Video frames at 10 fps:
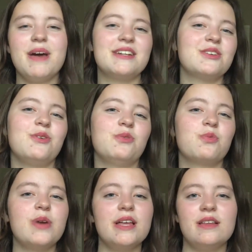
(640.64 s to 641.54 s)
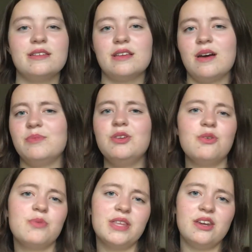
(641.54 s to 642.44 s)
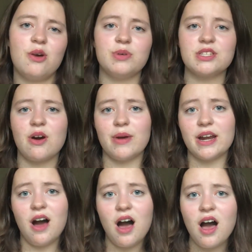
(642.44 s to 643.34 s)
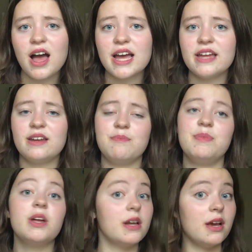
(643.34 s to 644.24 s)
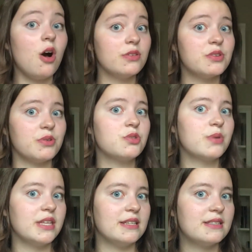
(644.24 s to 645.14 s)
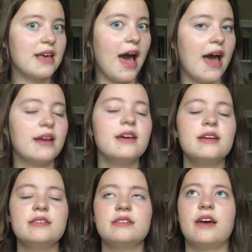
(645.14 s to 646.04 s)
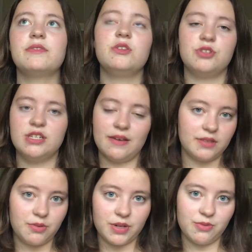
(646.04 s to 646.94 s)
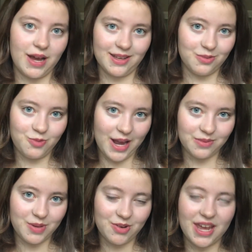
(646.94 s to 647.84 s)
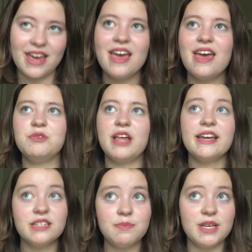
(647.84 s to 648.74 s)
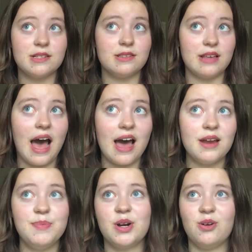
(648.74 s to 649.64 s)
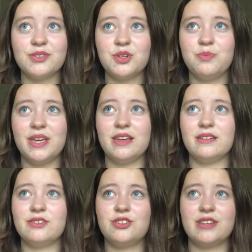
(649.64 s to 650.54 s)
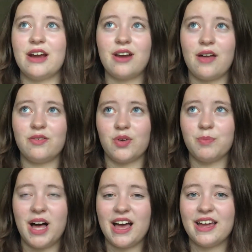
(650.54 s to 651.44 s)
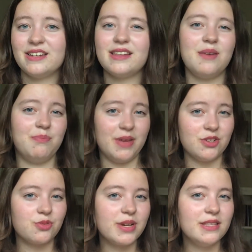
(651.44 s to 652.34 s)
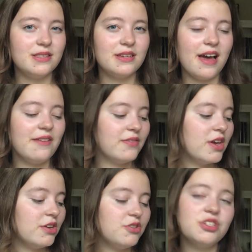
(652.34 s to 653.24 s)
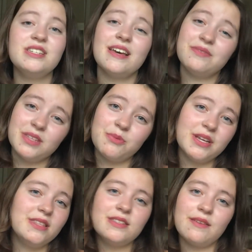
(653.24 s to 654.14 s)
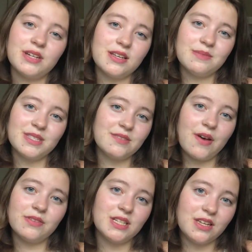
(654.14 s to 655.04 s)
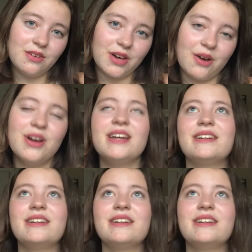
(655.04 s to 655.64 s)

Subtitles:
magical realism, you don't really know what's going on, but also it's really sad stuff, you should definitely read Wild Beauty. If you like to be sad, but also be scared out of your mind and binge read stuff, you should definitely read The Seven Husbands of Evelyn Hugo.